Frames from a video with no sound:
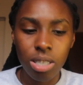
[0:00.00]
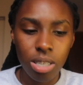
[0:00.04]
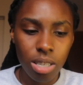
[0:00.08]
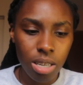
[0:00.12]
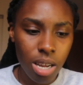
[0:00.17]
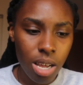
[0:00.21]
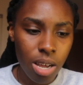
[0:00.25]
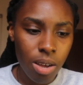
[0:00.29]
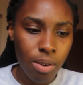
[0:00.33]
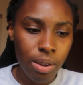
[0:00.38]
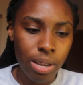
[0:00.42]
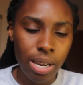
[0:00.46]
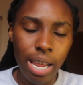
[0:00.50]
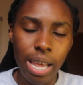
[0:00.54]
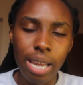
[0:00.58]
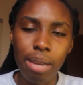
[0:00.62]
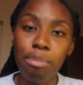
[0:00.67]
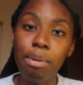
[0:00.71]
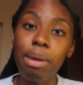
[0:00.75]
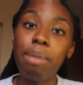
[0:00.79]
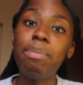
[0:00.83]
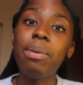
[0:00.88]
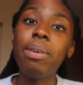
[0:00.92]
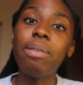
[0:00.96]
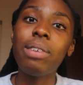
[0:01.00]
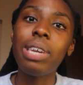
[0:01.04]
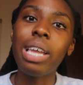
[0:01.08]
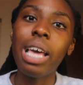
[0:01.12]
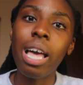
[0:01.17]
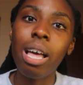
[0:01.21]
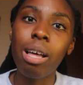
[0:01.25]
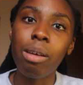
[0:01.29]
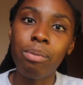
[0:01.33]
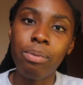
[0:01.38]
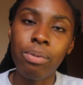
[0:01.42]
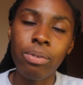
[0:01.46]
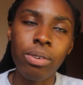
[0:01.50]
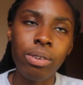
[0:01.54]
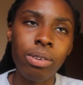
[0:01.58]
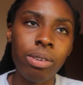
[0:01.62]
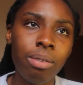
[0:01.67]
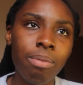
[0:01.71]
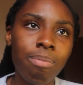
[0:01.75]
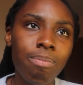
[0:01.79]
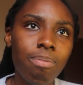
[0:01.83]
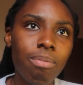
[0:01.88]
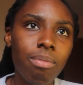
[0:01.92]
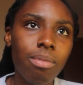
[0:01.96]
to know, and maybe even
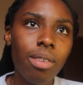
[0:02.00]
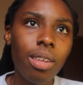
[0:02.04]
helpful,